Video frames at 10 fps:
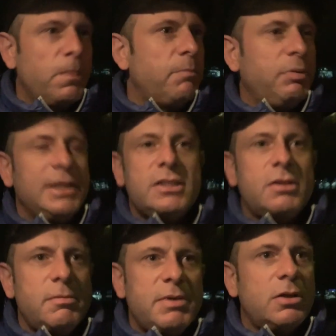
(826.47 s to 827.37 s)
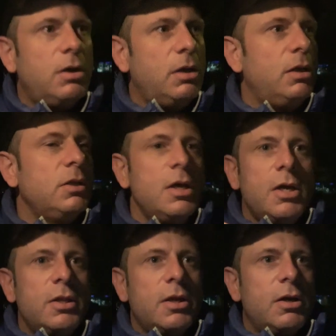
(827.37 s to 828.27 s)
The police could have been called.
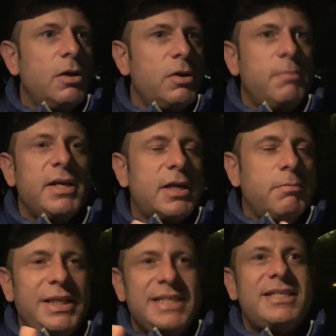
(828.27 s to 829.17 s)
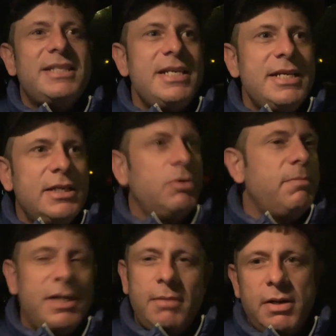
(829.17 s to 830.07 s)
It would have been a complete scene. It would
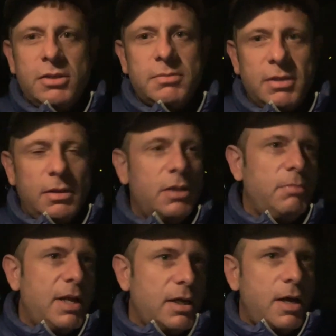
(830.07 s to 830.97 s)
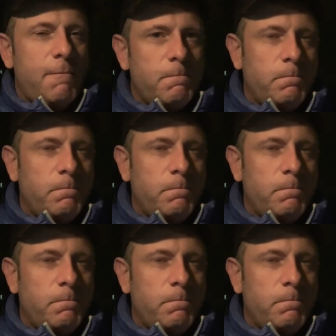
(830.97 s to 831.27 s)
have been an embarrassment. Another black eye.